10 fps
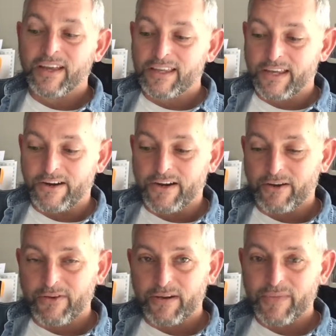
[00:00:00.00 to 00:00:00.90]
carrying
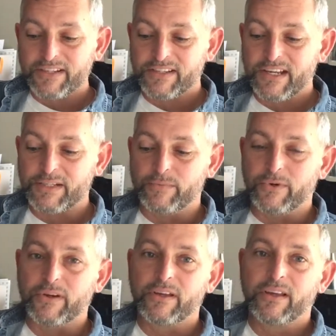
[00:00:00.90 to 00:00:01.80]
around my
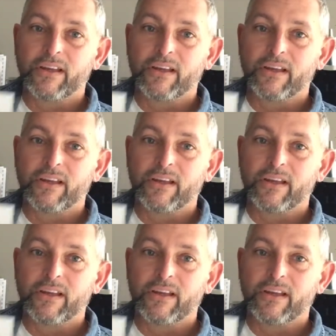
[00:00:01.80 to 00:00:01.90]
sketchbook,